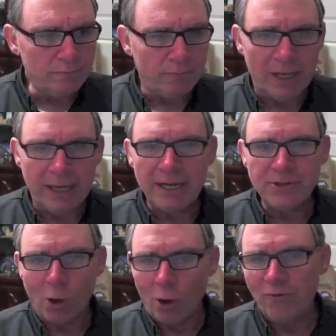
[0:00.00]
Again, it's
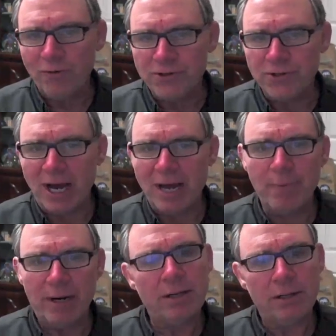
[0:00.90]
a whole foods diet,
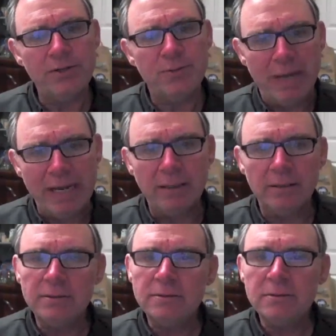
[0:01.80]
but it includes meat,
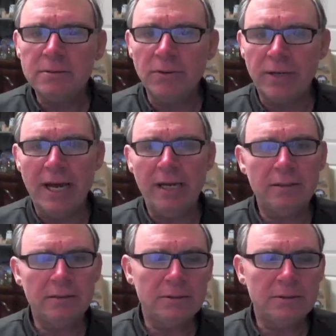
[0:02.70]
okay,